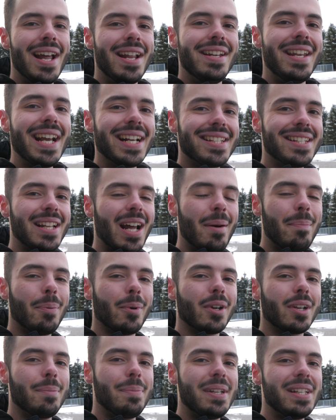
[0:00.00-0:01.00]
Next up,
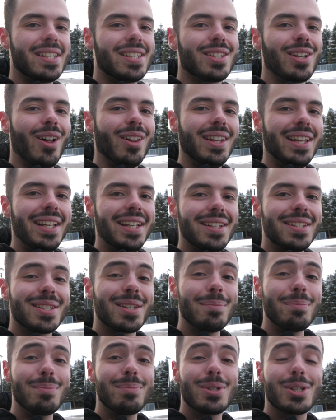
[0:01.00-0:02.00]
we're going to be installing
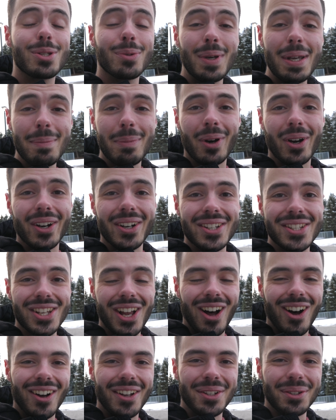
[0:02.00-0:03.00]
some sway bars
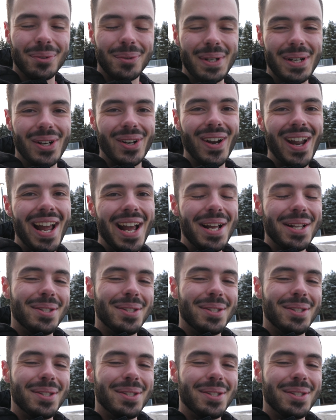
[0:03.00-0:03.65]
on the rear